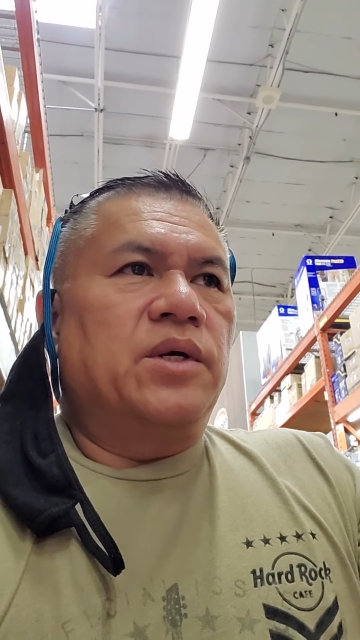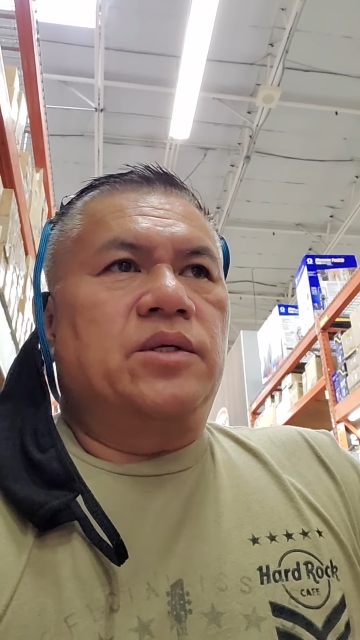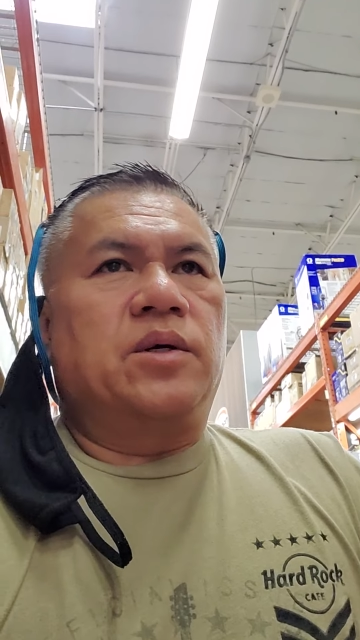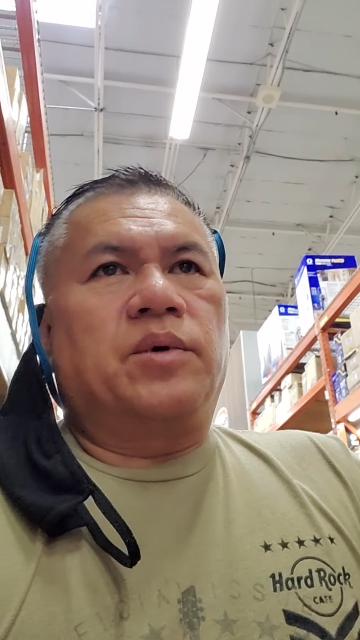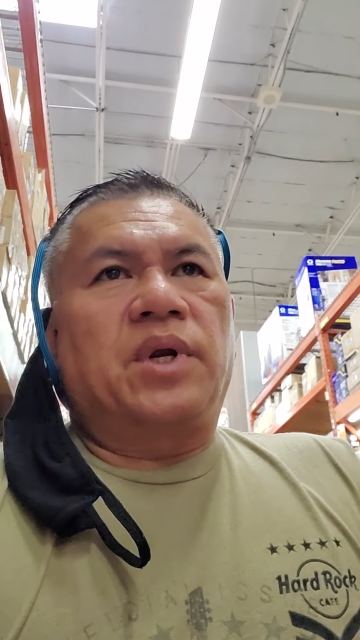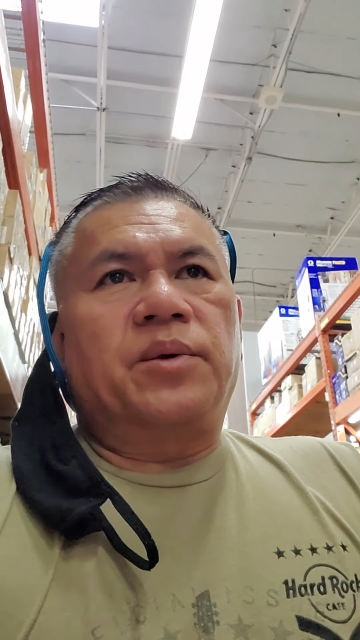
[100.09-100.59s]

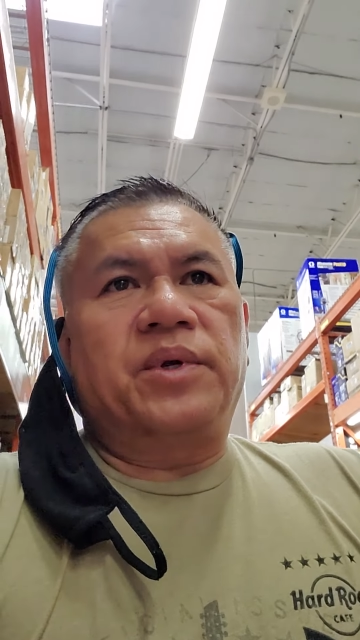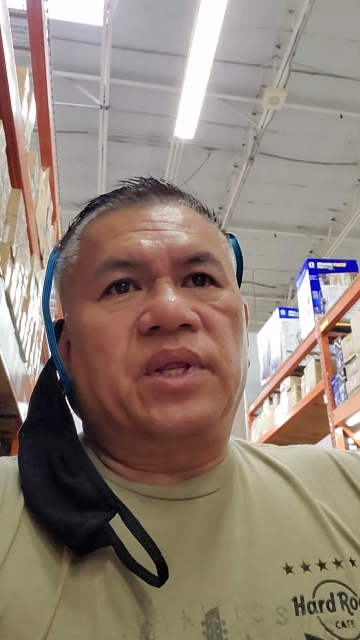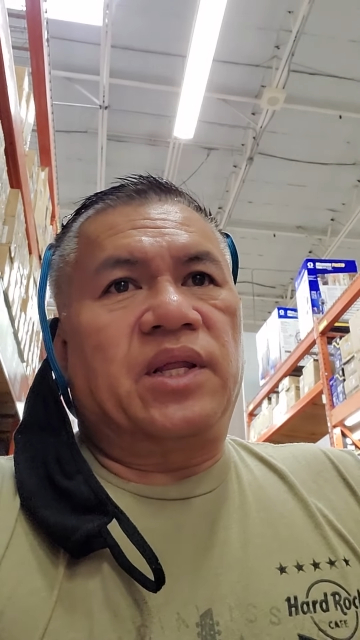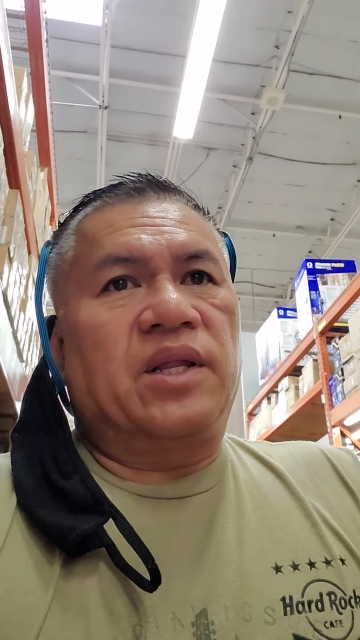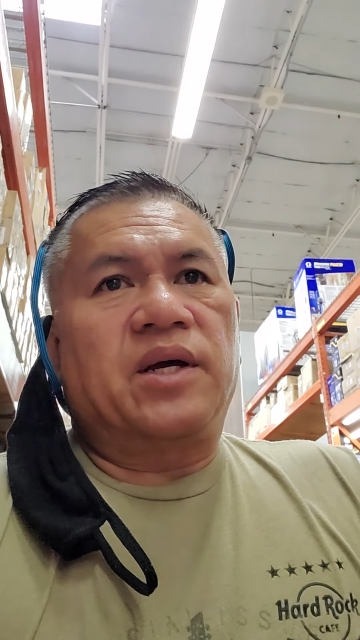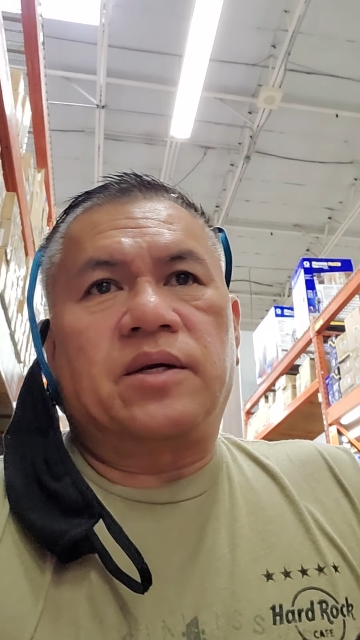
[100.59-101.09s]
So what I
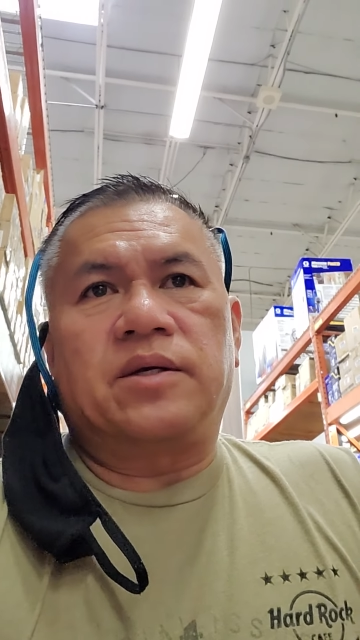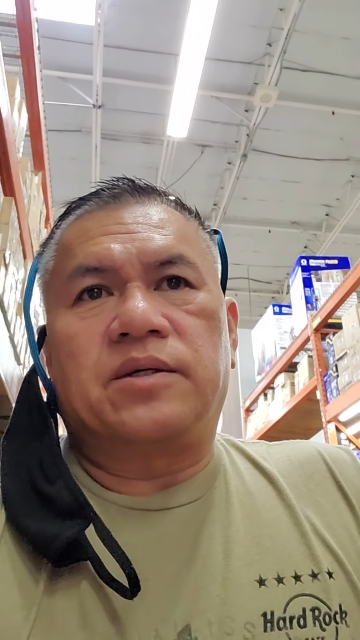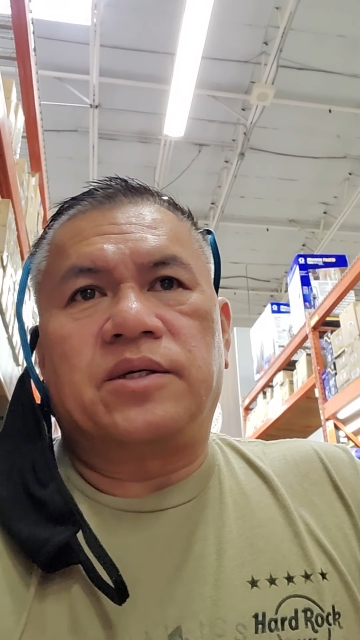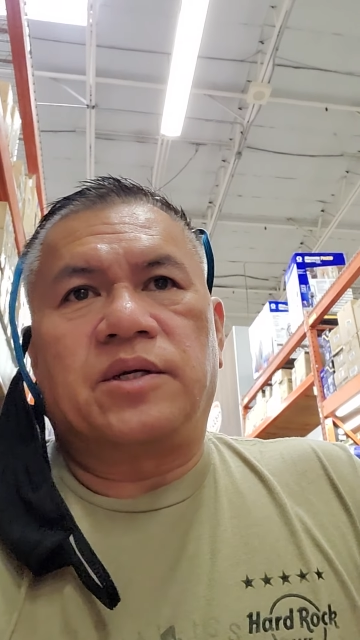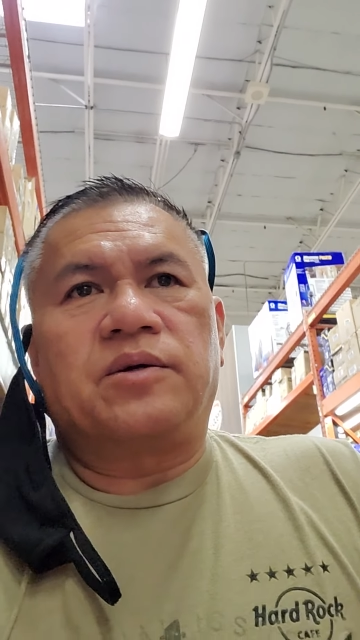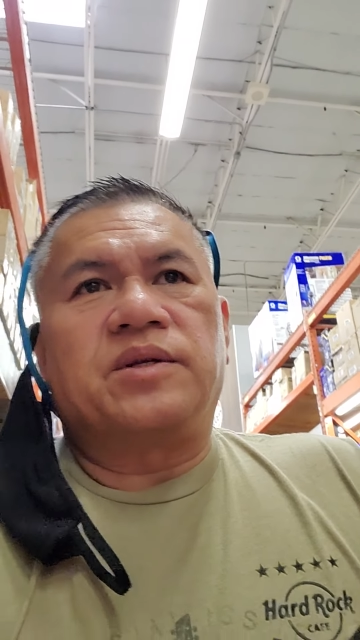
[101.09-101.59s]
really like
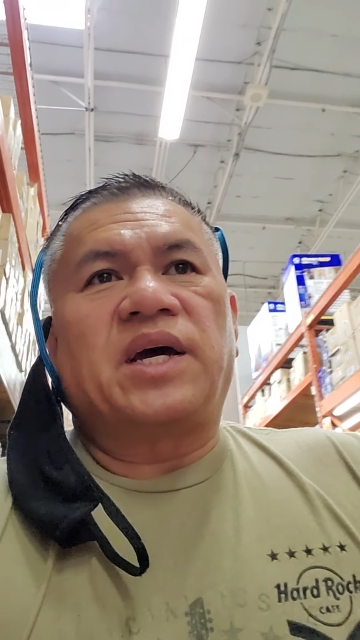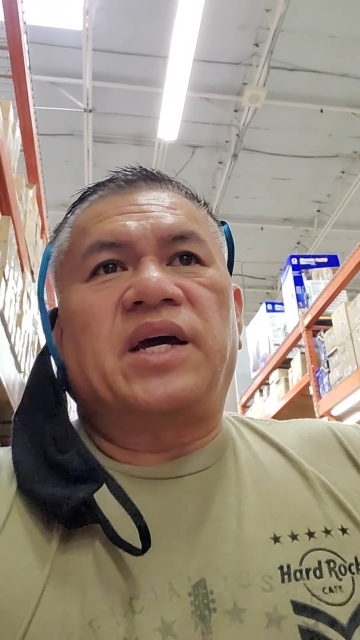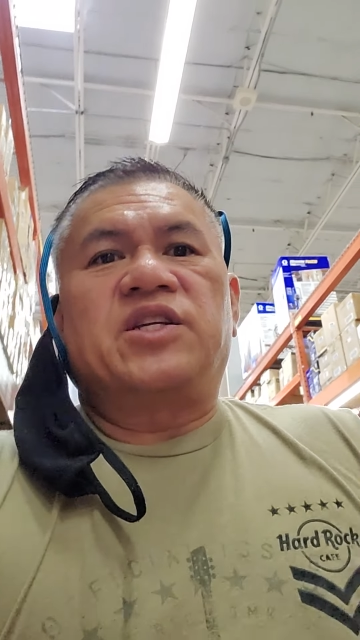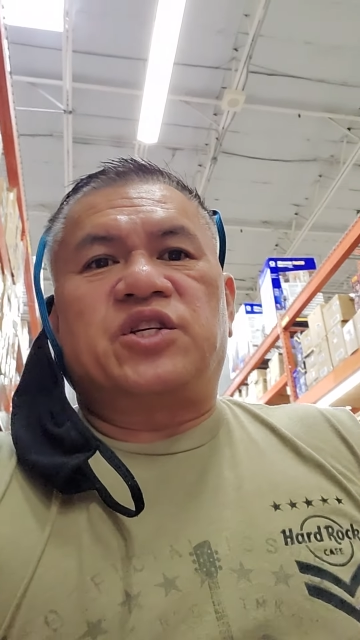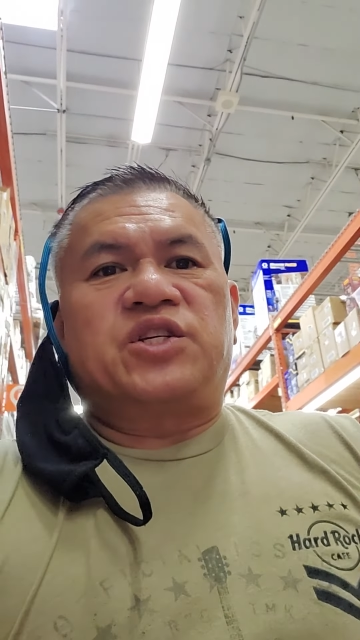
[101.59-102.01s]
is nice and